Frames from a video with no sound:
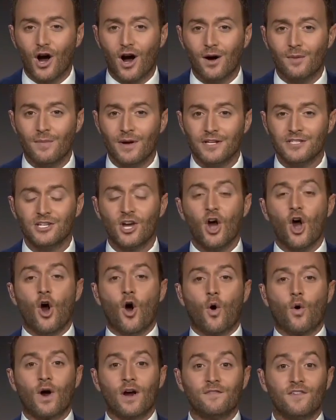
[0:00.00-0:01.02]
comment
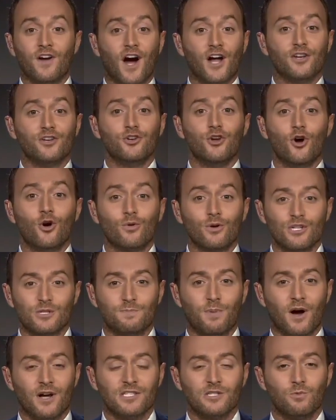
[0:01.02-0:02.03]
or I've gotten no
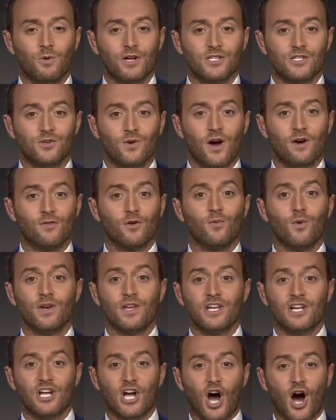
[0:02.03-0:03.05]
response whatsoever
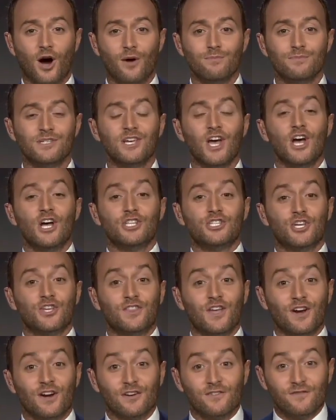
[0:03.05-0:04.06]
when it comes to
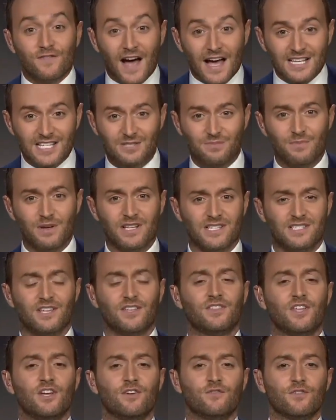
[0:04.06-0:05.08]
their investments
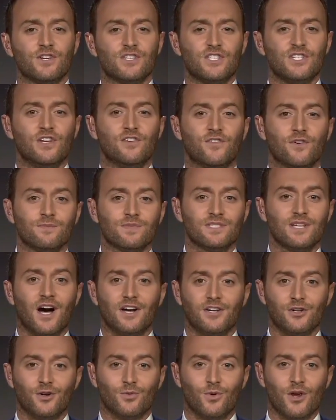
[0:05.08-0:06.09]
that they've received from
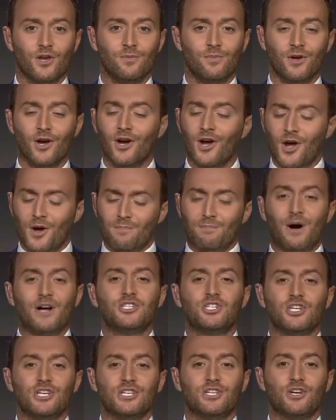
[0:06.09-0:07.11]
Saudi Arabia.
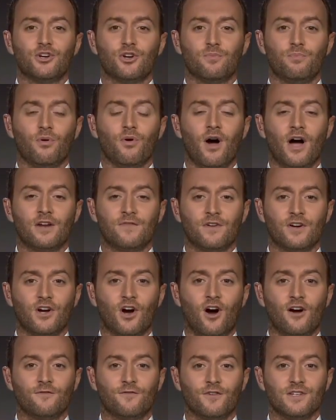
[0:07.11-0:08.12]
Much easier to pull out of a
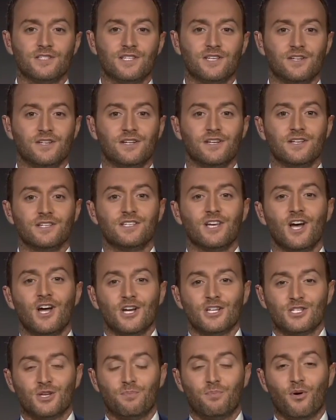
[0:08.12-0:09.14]
conference than it is
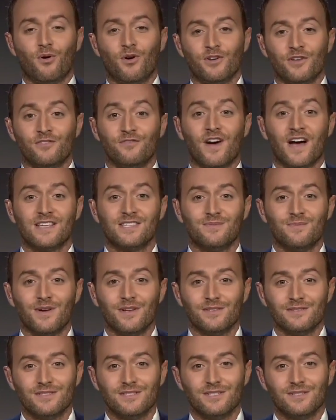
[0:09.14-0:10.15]
to pull an
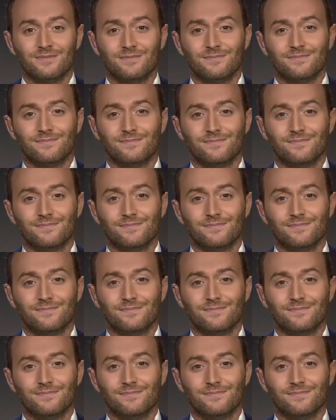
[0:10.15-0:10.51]
investment.